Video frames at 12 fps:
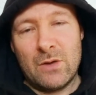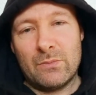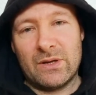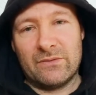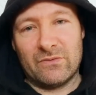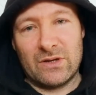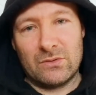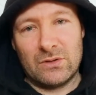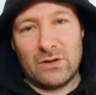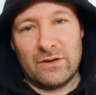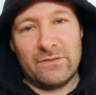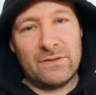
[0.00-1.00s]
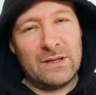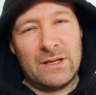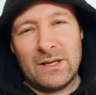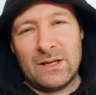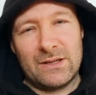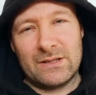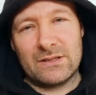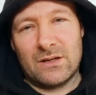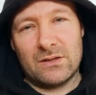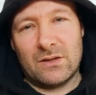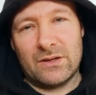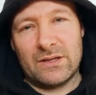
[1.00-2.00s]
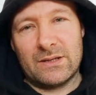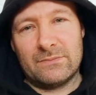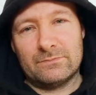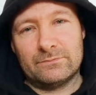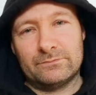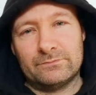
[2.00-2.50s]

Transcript: But in real life, things aren't like that.